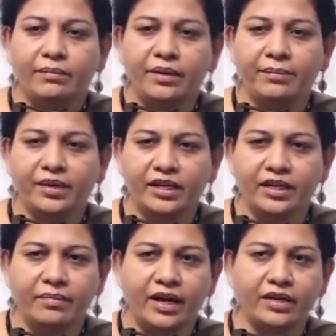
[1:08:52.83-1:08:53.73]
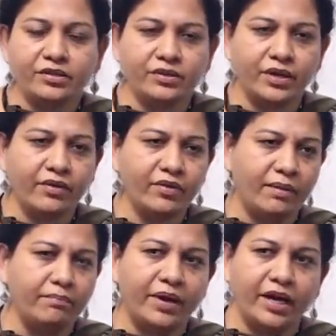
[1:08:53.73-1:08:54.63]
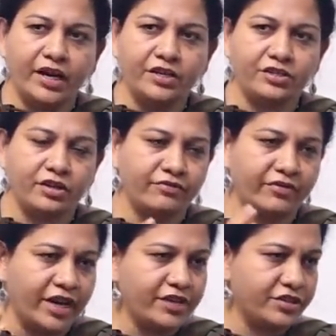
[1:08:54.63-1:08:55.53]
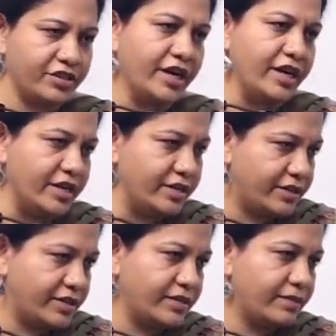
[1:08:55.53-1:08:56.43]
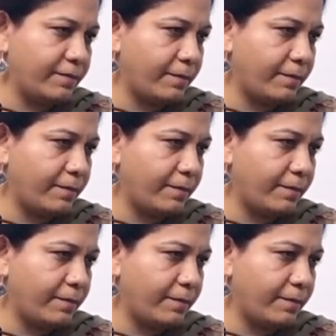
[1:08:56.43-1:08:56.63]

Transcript: People demand to give compilation of case studies.